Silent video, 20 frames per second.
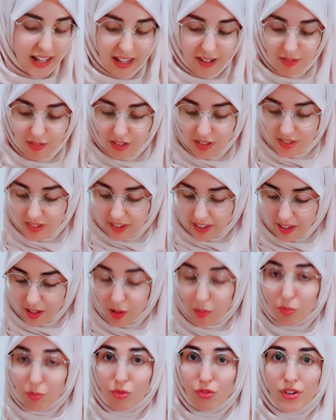I have to say
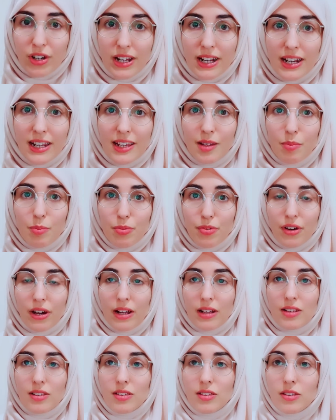I'm really
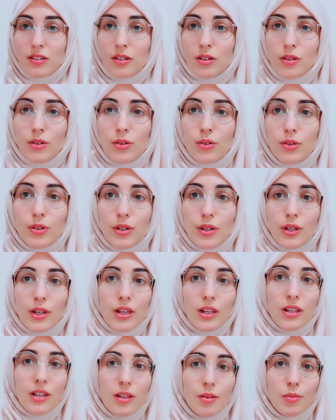impressed. Oh,
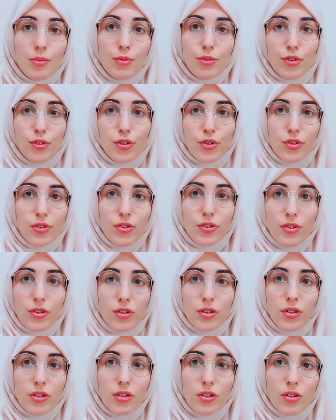let me just
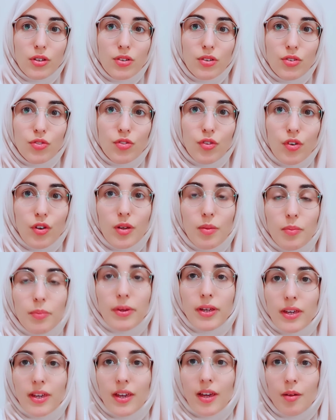straighten
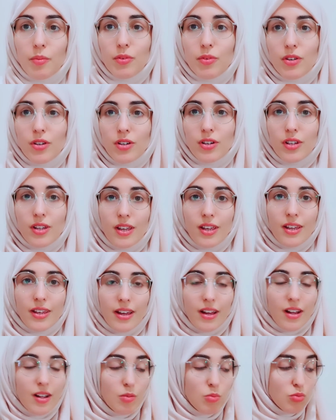my camera.
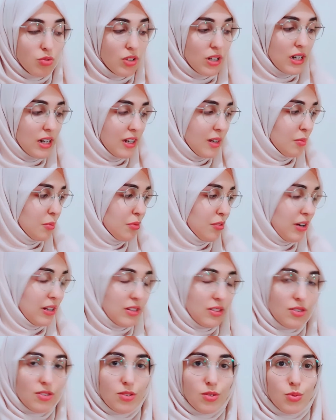Yeah, I'm really
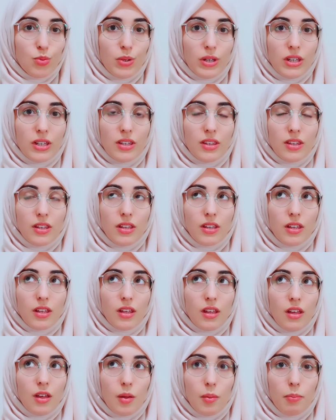impressed with
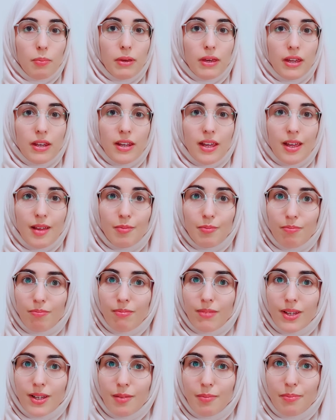B&M.
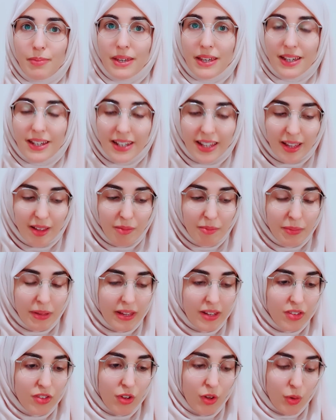B&M
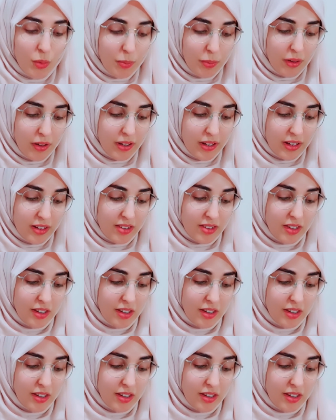and Home Bargains.